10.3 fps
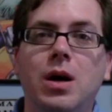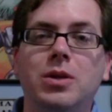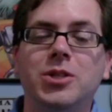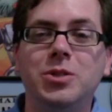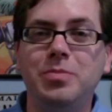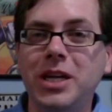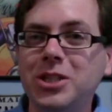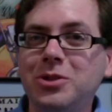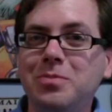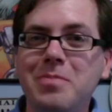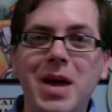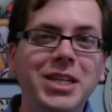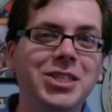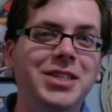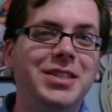Our special
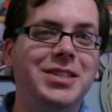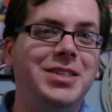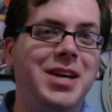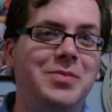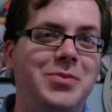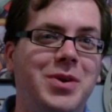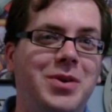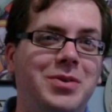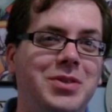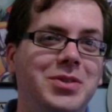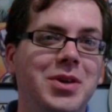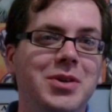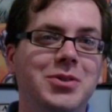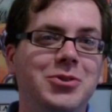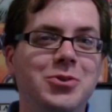mention this time around is
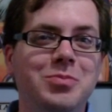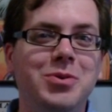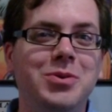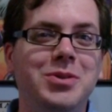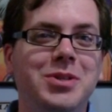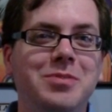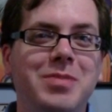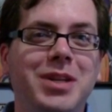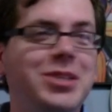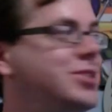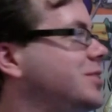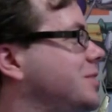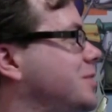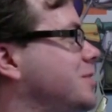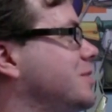Super
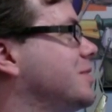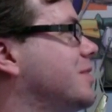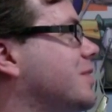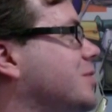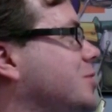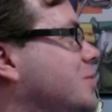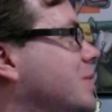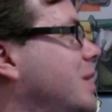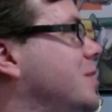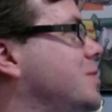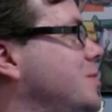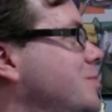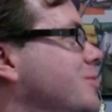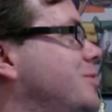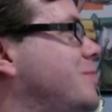Dimensional
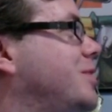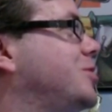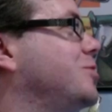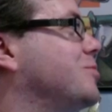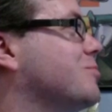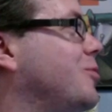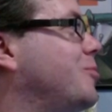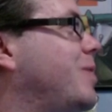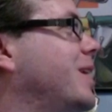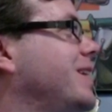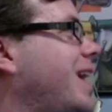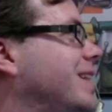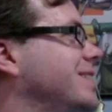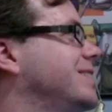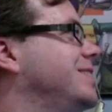Robot
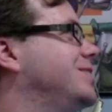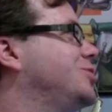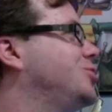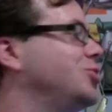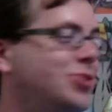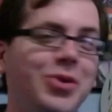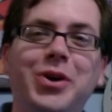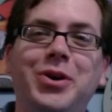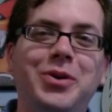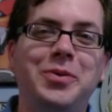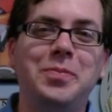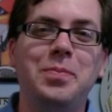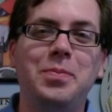Galaxy Destroyer.